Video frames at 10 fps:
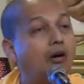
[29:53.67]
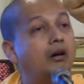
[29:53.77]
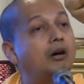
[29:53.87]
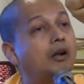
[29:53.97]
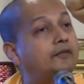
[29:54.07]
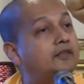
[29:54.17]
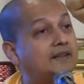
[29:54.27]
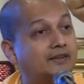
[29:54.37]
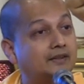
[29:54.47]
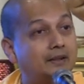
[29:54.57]
all of
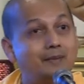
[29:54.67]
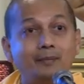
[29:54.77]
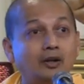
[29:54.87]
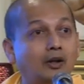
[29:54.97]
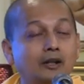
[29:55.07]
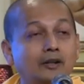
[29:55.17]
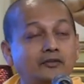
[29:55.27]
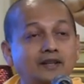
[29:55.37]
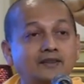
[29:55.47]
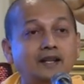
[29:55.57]
this, remember, all of
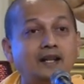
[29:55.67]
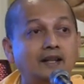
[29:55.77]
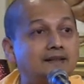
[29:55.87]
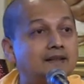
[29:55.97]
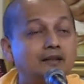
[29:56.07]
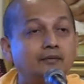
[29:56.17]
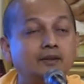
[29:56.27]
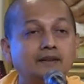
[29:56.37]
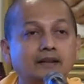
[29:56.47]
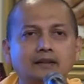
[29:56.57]
this is,
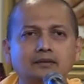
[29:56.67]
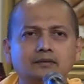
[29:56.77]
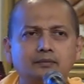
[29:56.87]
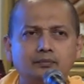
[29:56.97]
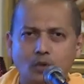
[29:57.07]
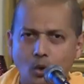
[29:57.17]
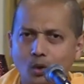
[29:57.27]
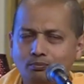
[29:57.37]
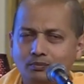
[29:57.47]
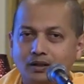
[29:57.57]
we said,
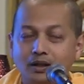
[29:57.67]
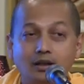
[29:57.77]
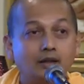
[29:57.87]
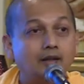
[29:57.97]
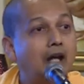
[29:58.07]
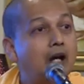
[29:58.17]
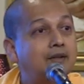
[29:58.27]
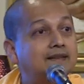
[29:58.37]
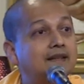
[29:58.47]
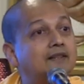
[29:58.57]
Om, Now
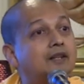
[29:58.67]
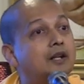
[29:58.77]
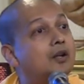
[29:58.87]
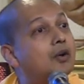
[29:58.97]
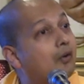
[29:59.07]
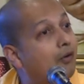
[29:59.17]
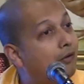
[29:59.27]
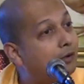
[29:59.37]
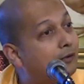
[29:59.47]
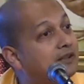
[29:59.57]
it says, no,
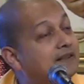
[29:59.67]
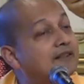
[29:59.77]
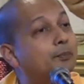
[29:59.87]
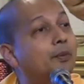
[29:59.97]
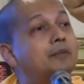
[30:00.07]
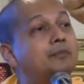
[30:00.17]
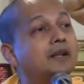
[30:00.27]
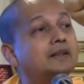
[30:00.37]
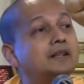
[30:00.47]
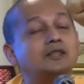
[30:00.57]
all of this is
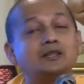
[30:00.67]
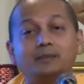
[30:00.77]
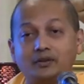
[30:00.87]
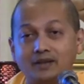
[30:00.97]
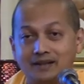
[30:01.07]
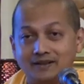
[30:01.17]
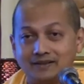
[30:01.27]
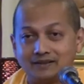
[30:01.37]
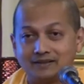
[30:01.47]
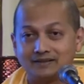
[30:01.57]
Brahman, the ultimate reality.